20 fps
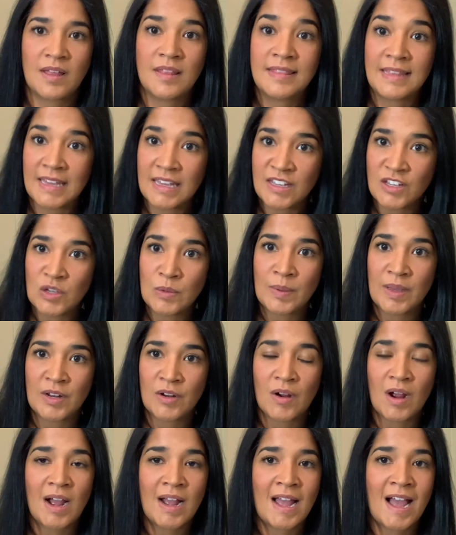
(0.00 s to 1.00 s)
The
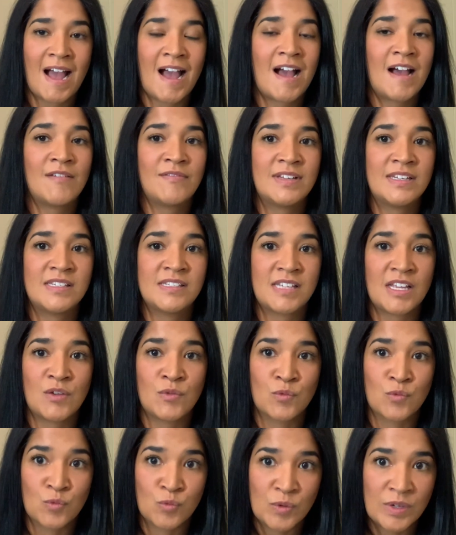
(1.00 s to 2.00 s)
incubator I have is
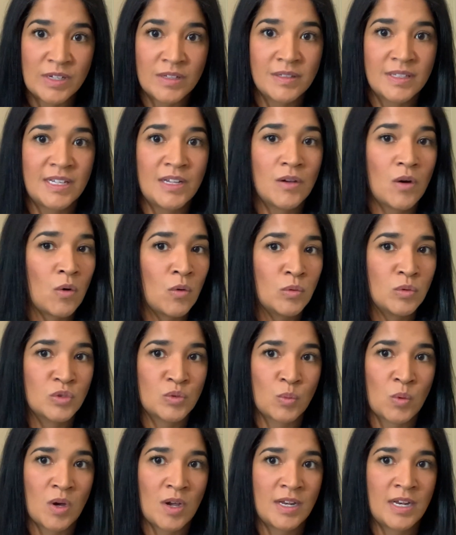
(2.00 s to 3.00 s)
a really
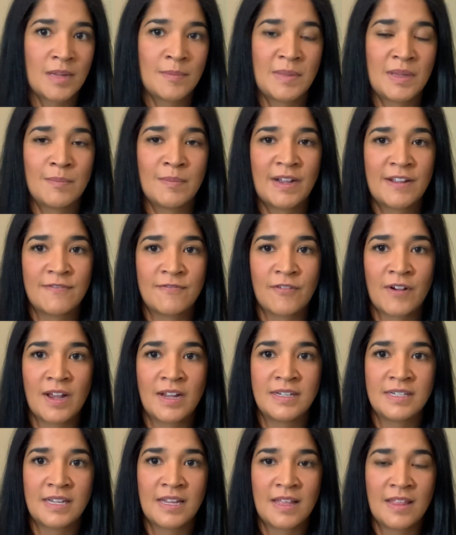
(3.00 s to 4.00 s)
old one. I mean, my
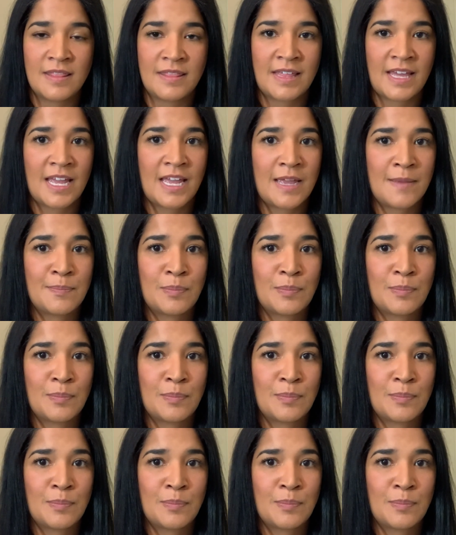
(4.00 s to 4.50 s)
friend, they